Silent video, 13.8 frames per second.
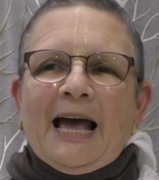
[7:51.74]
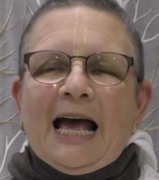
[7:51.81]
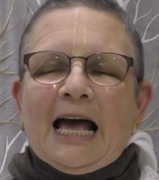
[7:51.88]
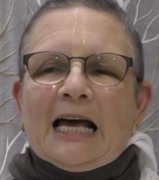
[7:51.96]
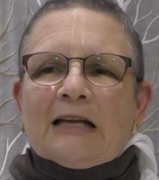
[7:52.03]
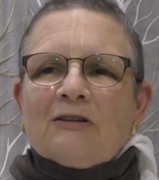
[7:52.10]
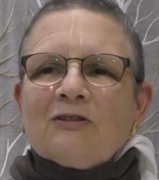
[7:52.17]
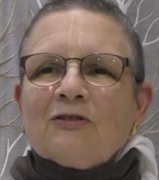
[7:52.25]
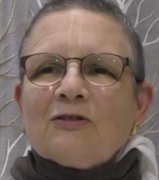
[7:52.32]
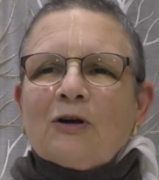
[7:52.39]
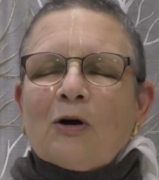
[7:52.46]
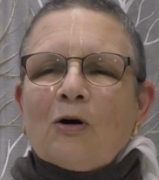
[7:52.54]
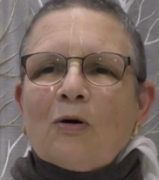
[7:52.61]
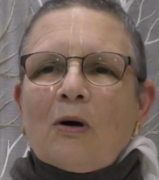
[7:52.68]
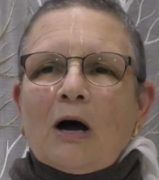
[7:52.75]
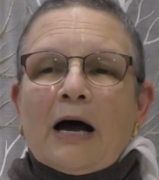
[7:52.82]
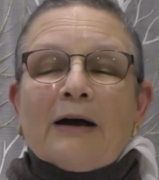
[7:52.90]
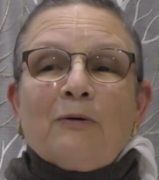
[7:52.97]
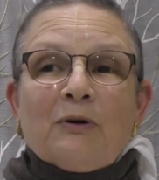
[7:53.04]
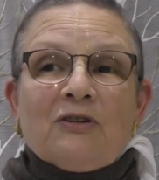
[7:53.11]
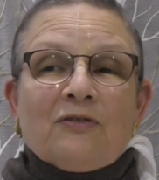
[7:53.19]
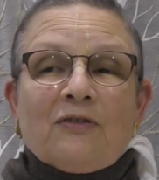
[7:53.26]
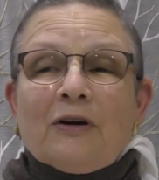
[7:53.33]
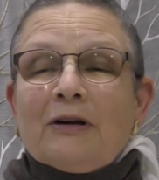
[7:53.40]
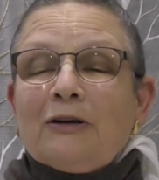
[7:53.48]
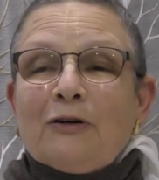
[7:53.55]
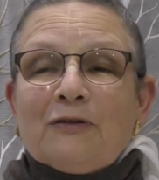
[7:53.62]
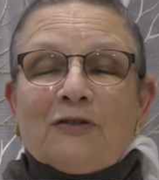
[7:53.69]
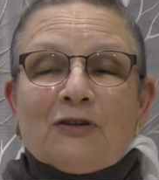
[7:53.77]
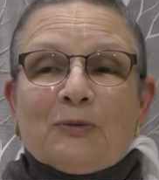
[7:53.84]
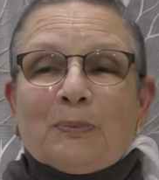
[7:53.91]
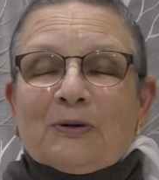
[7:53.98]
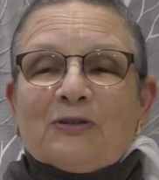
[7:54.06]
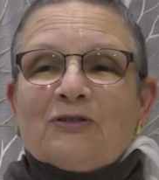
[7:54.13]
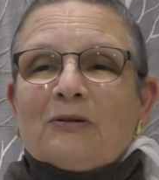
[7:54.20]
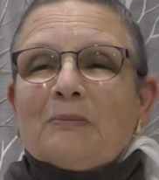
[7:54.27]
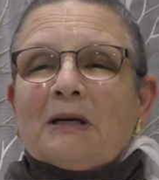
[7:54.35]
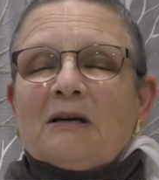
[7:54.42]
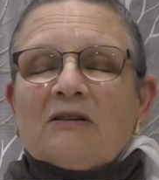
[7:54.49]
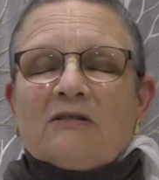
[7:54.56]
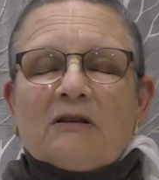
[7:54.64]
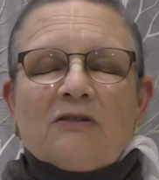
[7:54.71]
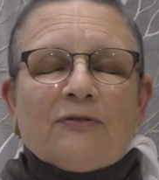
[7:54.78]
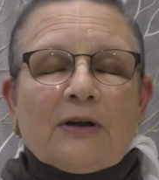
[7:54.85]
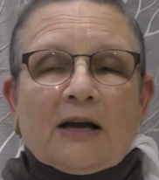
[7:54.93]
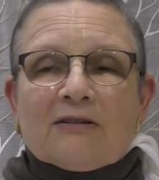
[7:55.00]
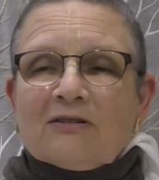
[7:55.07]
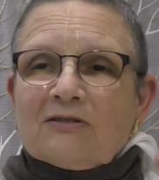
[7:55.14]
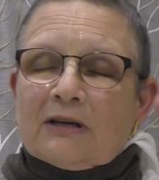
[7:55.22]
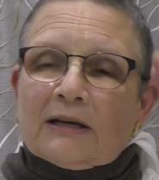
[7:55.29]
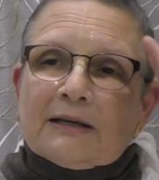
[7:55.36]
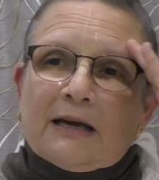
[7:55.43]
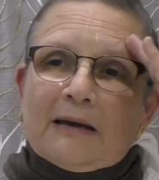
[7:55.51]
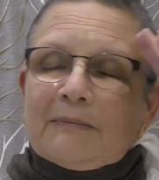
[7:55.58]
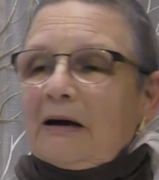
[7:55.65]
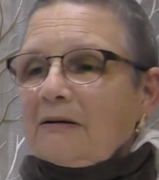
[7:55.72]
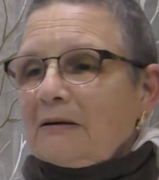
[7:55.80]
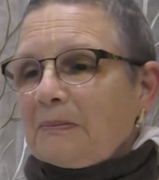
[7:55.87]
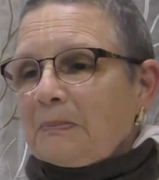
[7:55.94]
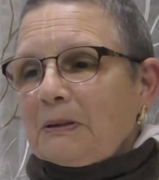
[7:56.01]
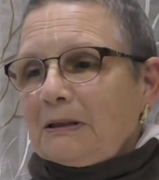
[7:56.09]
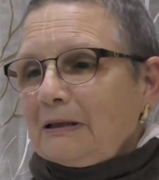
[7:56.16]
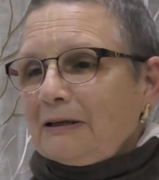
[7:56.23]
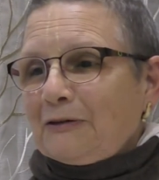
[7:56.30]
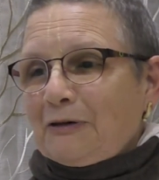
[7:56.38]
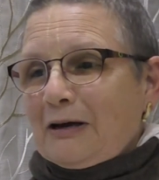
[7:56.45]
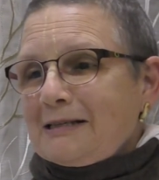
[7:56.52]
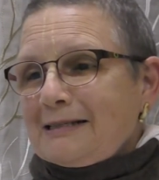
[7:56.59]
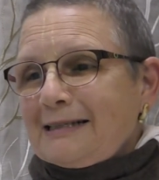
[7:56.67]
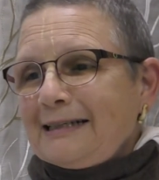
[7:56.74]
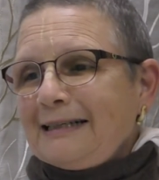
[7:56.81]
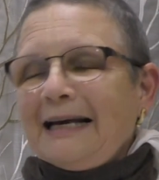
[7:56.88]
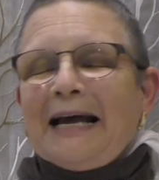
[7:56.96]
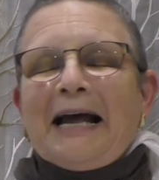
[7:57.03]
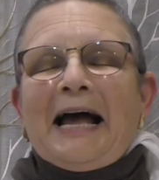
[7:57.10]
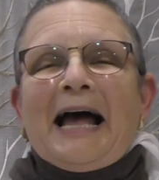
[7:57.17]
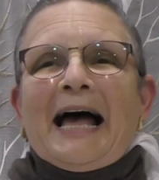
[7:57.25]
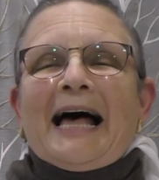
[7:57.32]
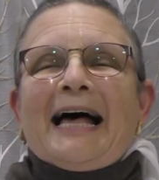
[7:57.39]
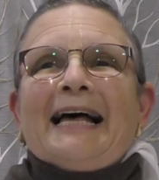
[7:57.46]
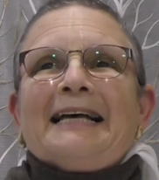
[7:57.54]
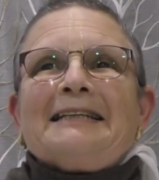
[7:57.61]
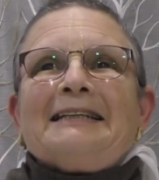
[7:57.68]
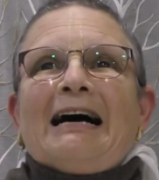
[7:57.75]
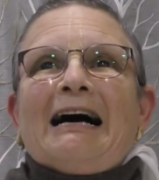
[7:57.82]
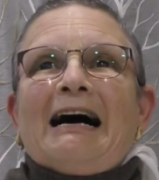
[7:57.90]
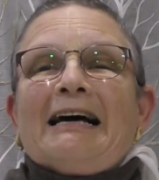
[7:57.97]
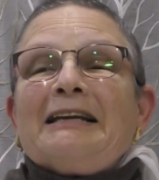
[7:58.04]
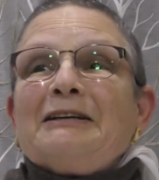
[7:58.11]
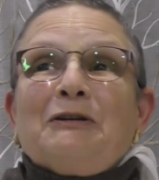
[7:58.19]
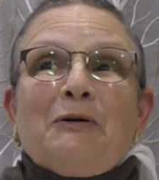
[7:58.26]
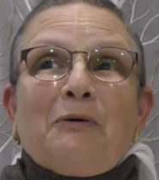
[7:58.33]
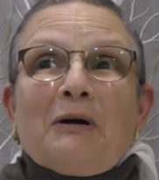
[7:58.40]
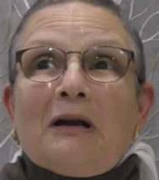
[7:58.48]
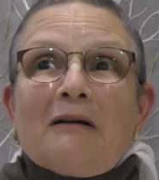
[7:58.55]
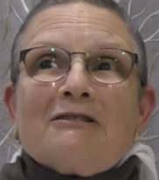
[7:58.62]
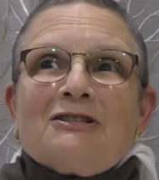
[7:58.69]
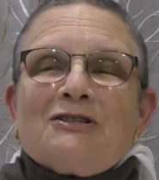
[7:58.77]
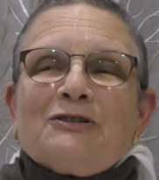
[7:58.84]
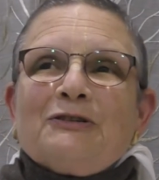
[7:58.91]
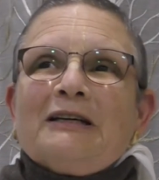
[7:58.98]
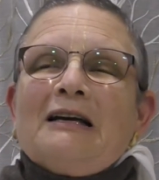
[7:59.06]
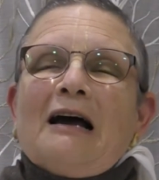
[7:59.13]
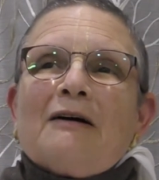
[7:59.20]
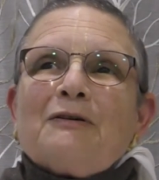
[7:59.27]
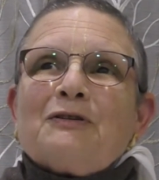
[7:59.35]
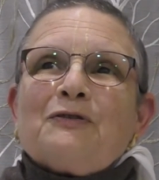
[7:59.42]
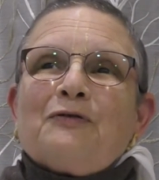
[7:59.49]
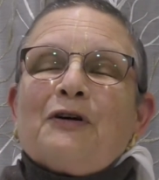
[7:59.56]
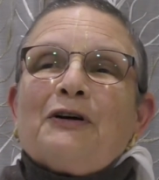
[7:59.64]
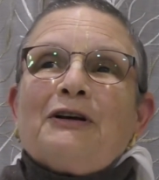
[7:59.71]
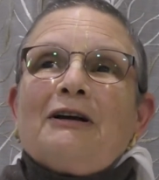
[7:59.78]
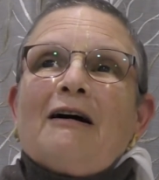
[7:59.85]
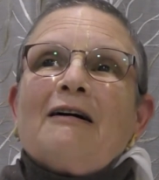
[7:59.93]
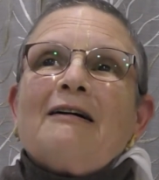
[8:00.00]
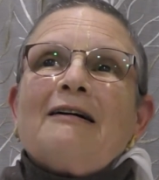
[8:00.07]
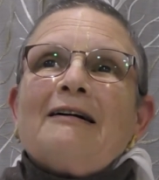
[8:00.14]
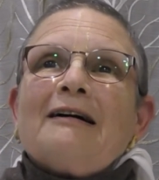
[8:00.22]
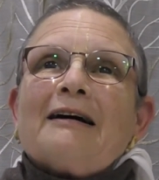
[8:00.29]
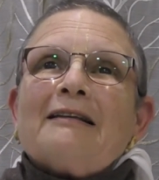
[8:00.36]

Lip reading: And so I was a very nervous person because this Vyasasan came out completely crazy, and I didn't know what I was doing. I was very young. I